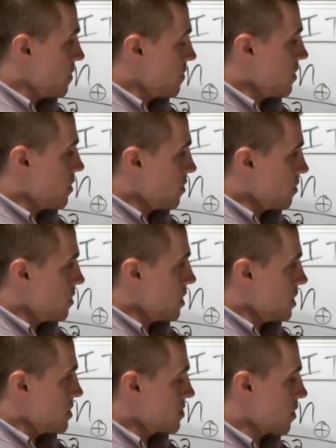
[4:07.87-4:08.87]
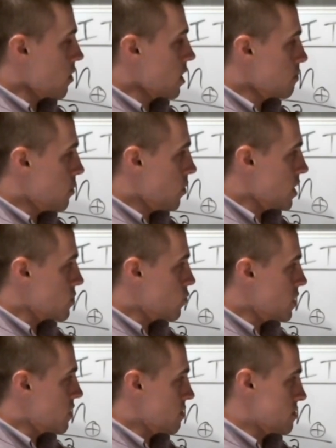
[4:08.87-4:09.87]
their starting point
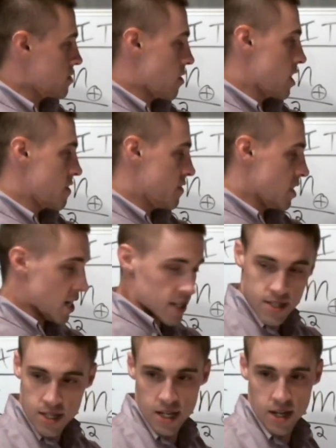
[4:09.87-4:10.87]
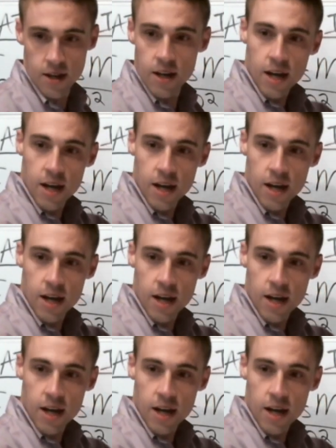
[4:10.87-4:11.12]
with their starting velocity